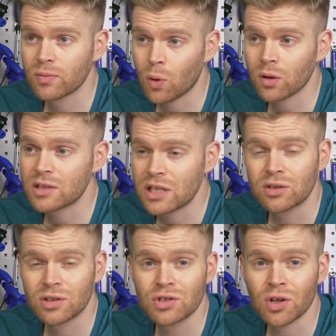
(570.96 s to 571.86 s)
quality
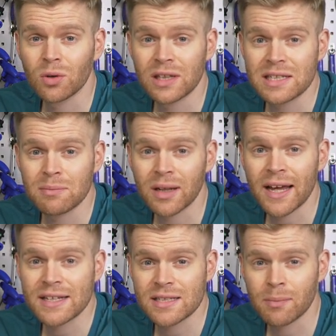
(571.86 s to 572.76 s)
control is in
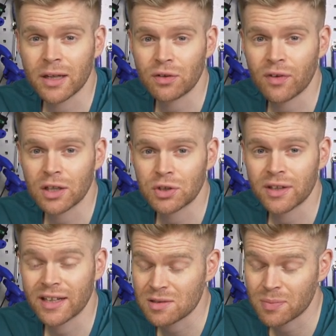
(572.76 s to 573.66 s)
place in manufacturing
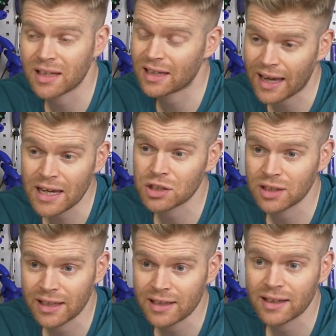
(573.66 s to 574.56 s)
things, but
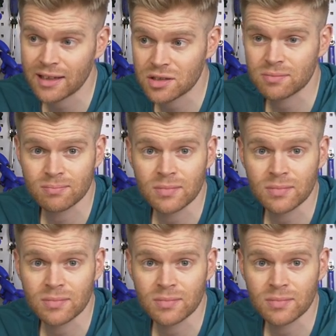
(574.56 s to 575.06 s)
occasionally things,